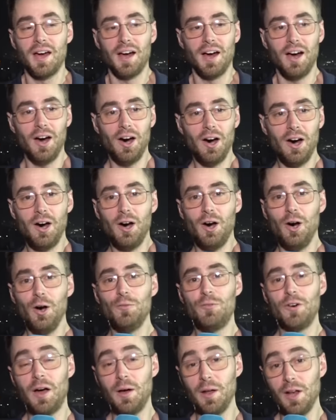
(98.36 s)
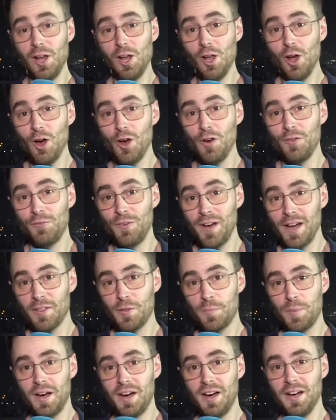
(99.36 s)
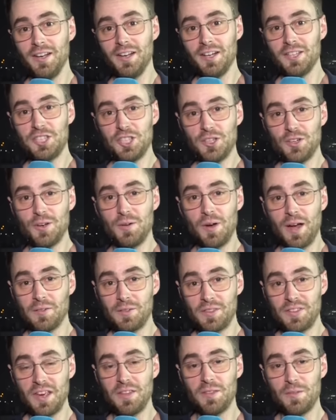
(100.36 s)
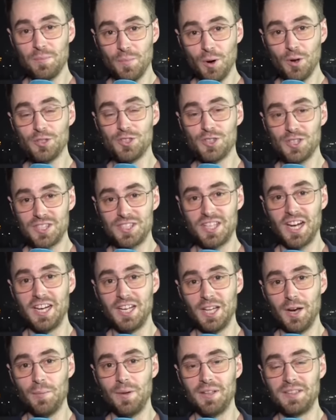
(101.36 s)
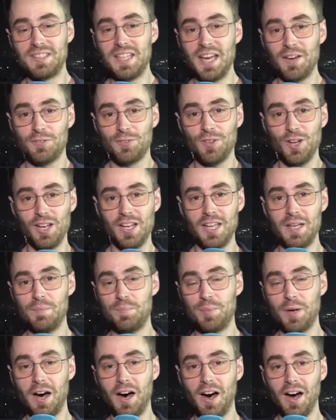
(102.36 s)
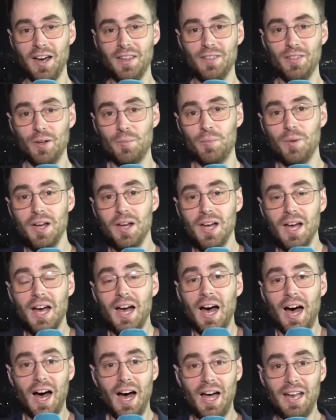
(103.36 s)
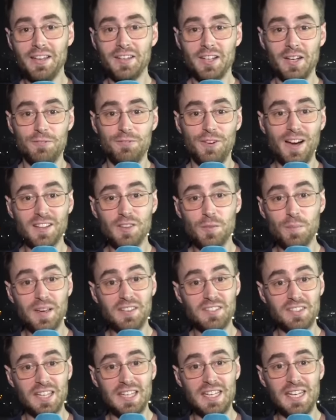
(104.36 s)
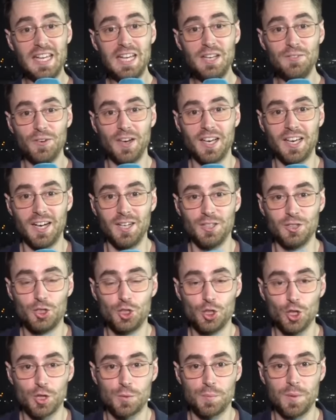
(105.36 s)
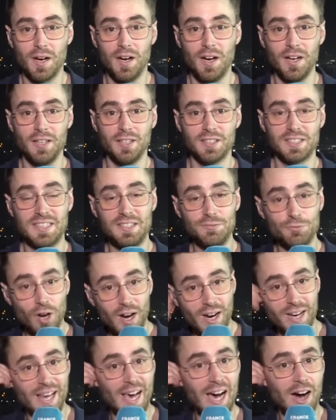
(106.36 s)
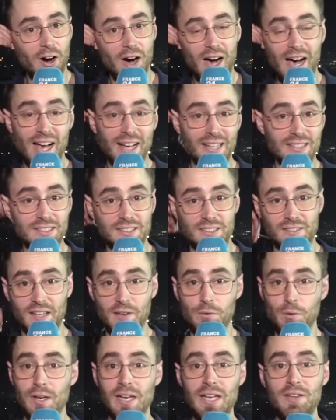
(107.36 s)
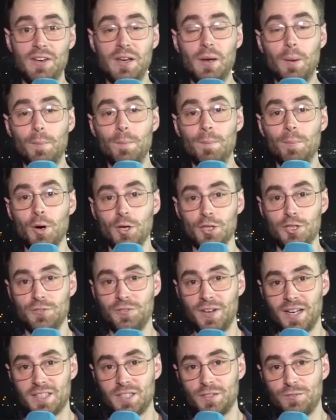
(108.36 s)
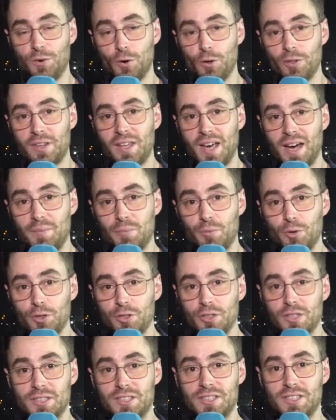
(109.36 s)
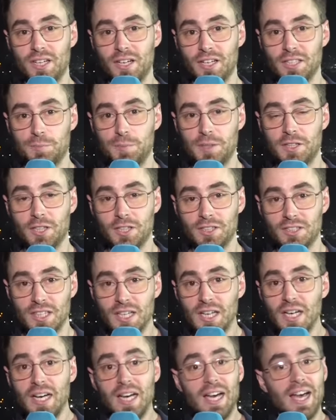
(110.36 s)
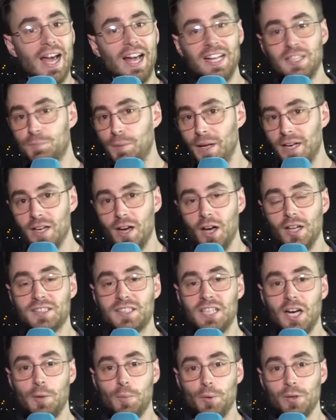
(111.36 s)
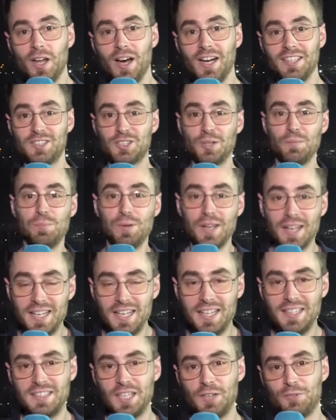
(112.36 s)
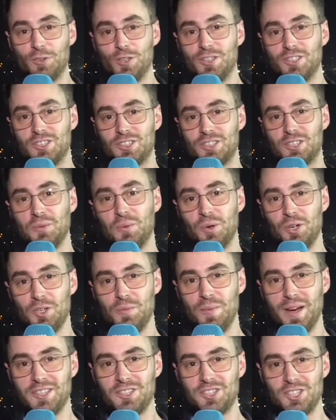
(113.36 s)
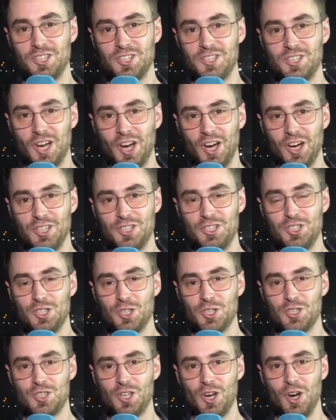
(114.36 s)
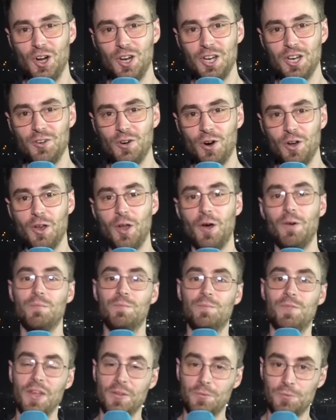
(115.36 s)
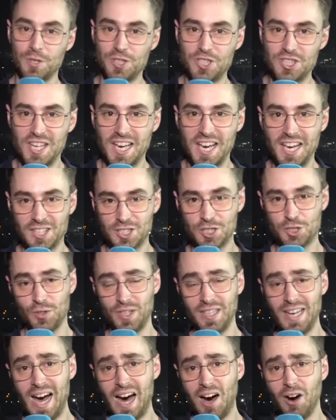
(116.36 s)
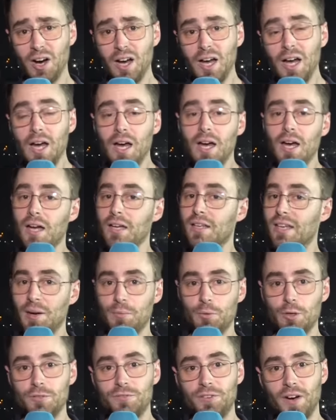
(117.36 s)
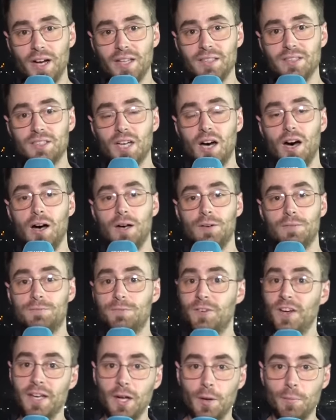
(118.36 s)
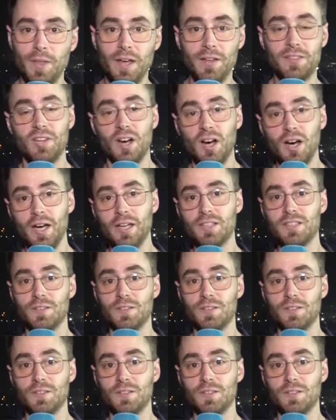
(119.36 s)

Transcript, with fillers: Ah, home a lot of fans behind Nigeria. I'd say that most of the stadium definitely behind them. And uh, fans are basically leaving just behind us right now, and they were leaving much faster for the Cameroon side because it's been a terrible night, completely different to what you mentioned uh, just earlier on, which is history now. And Cameroon fans are fed up. They're tired.